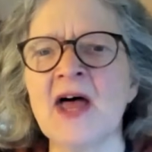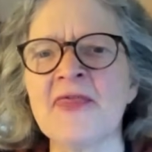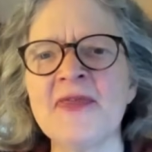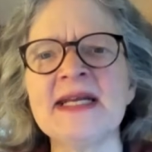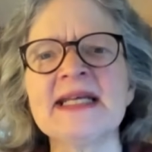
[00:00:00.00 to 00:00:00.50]

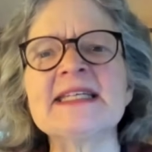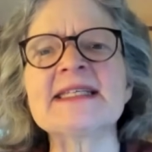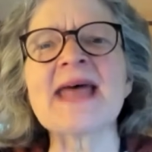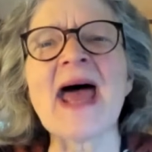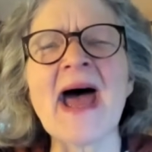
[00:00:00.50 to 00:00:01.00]
Athena
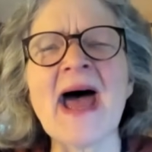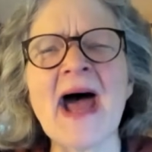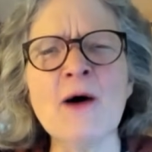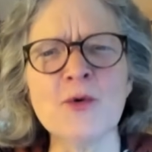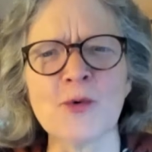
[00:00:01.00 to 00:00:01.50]
is
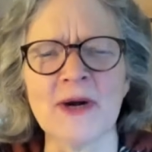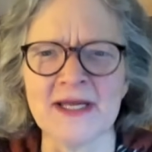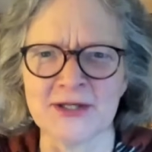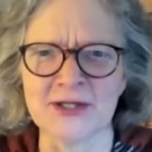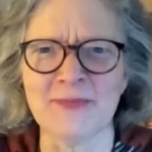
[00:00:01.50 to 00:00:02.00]

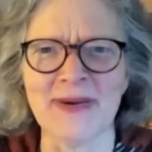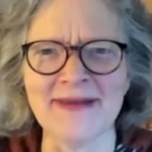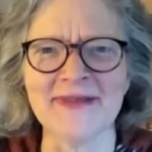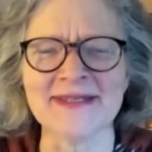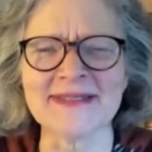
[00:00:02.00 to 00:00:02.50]
outraged
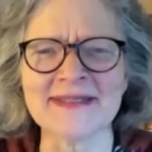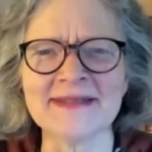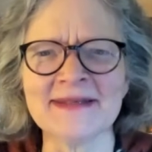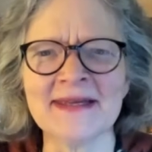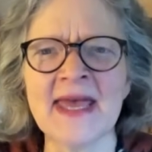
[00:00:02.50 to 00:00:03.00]
by
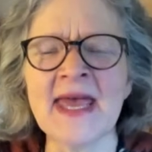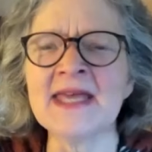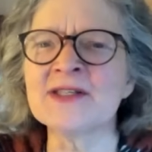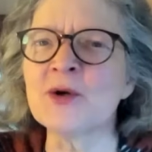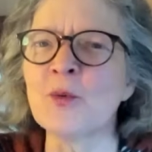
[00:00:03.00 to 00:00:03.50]
this.
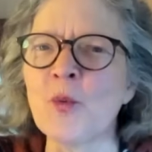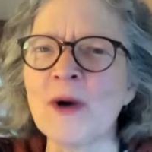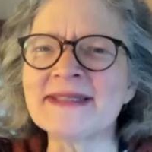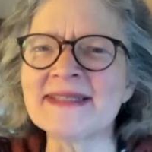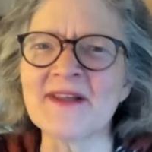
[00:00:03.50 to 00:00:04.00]
So
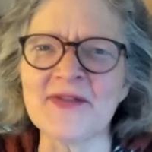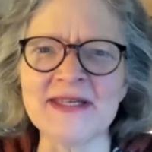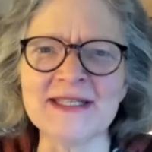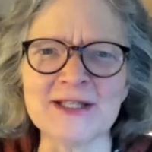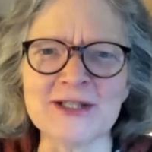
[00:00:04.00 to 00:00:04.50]
what does
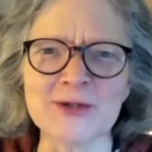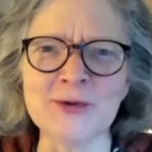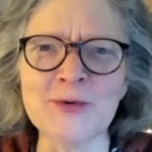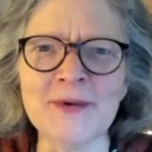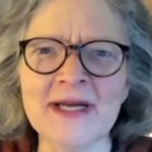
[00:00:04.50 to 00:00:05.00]
Athena
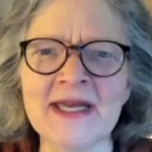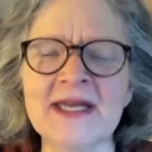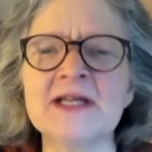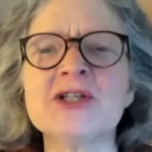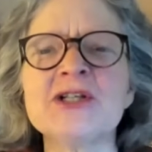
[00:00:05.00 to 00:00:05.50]
do?
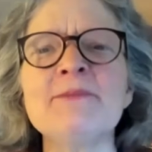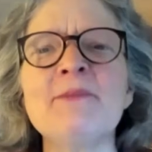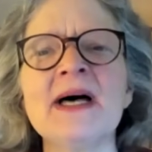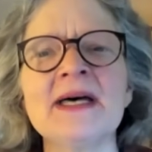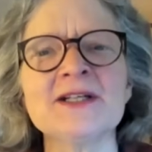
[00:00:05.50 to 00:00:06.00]
She
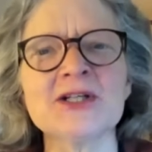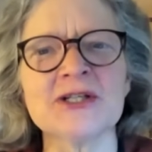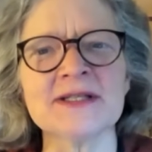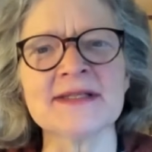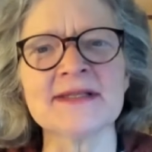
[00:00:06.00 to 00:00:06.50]

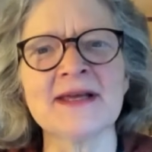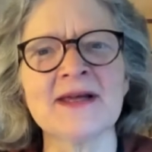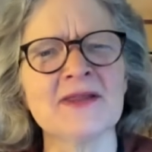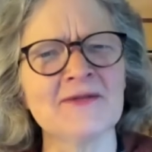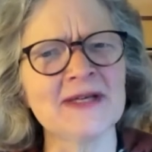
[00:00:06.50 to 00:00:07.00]
punishes
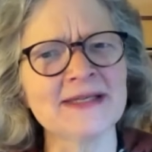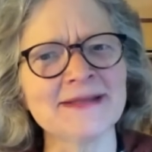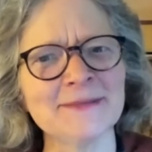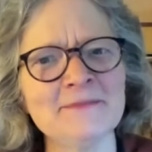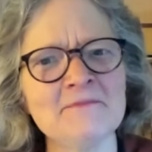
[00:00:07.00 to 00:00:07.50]
the
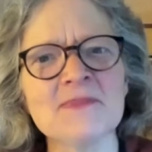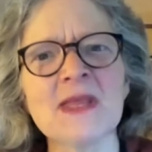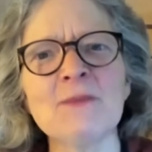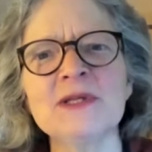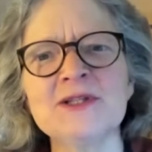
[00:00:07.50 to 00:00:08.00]
victim,
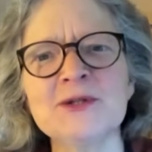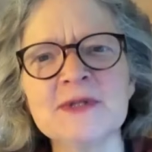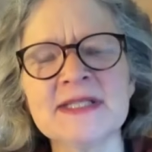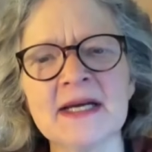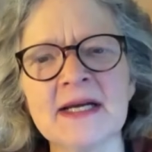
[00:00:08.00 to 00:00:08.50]

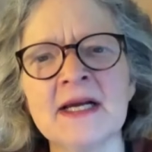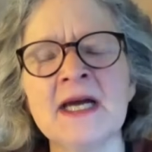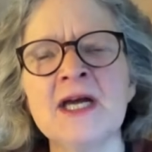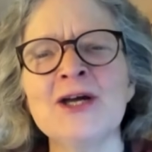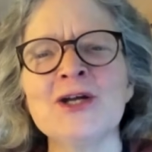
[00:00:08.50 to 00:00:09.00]
Medusa,
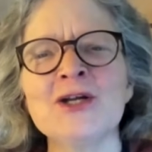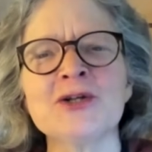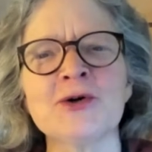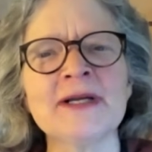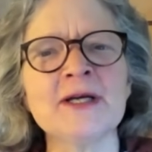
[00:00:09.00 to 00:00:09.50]

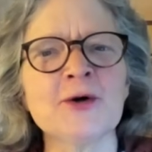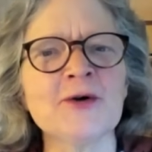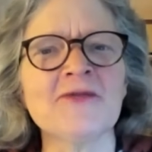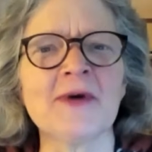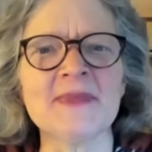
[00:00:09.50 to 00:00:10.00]
turning
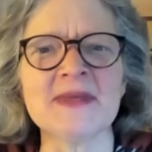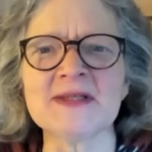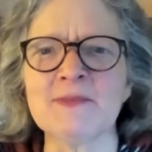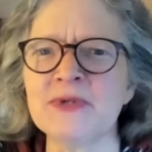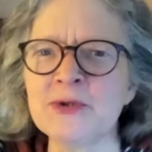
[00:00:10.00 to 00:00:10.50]
her from
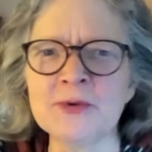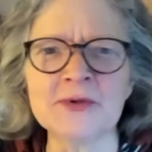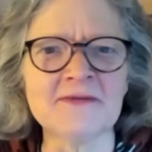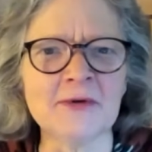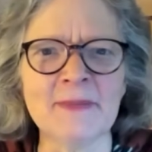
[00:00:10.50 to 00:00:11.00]
this
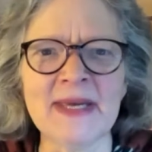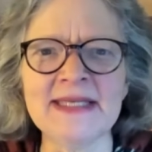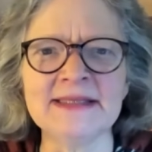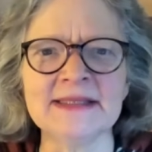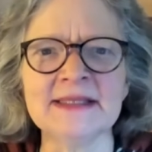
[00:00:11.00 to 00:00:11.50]
beautiful
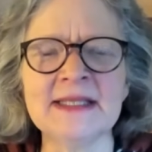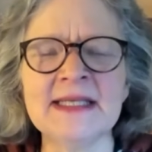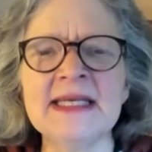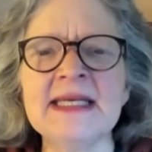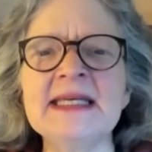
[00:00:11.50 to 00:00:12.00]
maiden
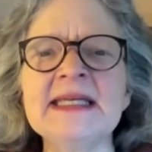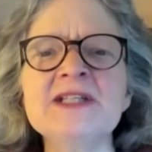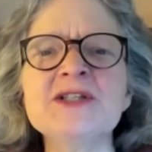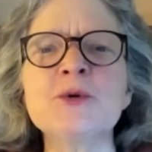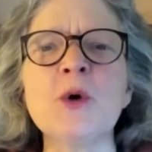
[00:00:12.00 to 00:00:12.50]

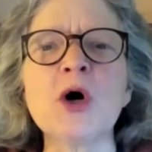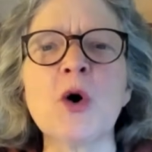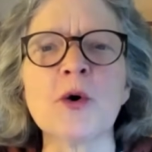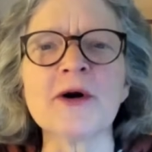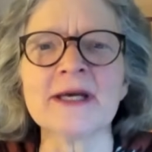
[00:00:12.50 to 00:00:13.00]
into a
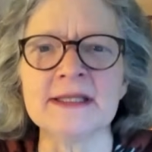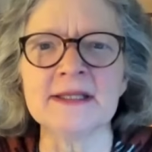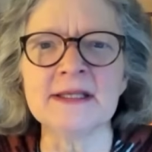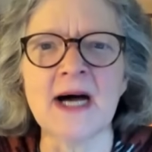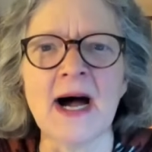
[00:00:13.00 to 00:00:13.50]

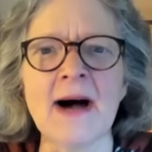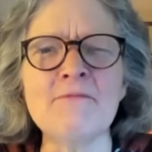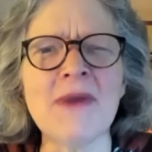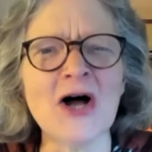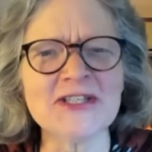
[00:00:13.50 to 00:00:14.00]
gorgon, a
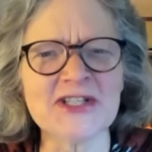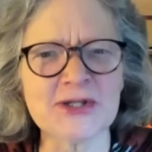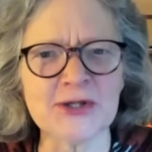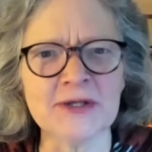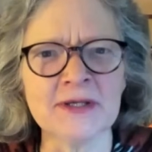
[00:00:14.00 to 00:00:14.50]

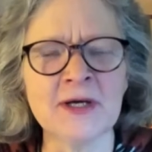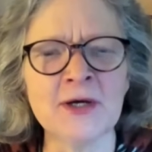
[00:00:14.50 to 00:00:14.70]
monster.